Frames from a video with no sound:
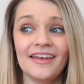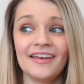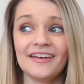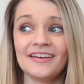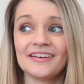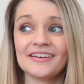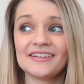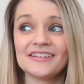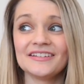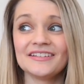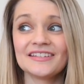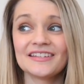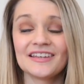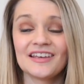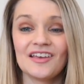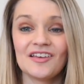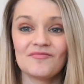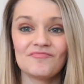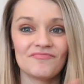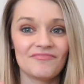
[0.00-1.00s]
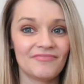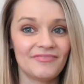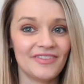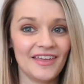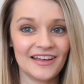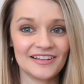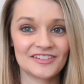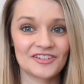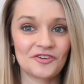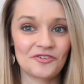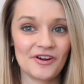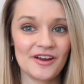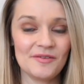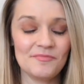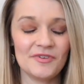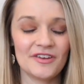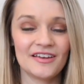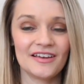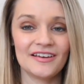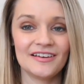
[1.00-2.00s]
and that's great
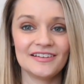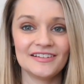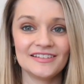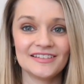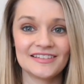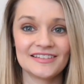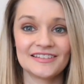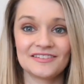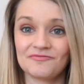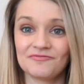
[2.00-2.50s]
because